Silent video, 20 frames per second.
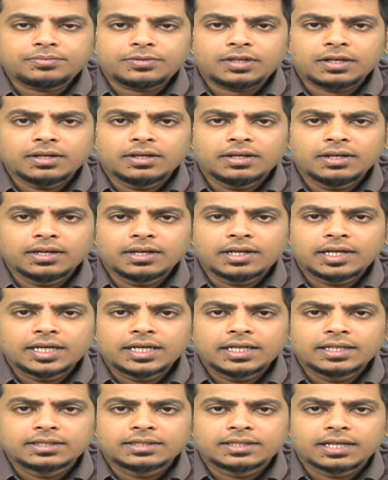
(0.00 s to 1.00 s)

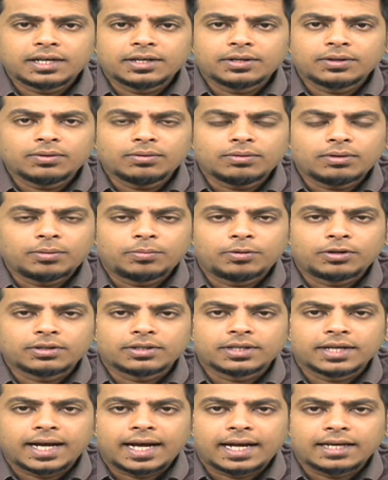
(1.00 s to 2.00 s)
It's telling you about the
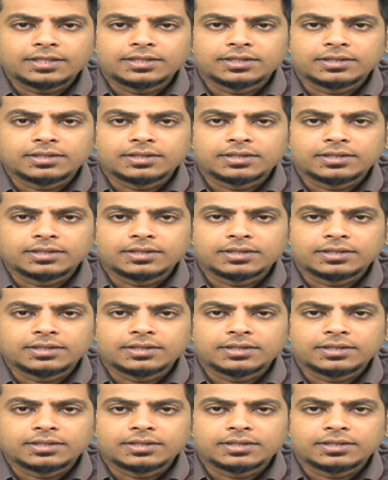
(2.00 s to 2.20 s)
action,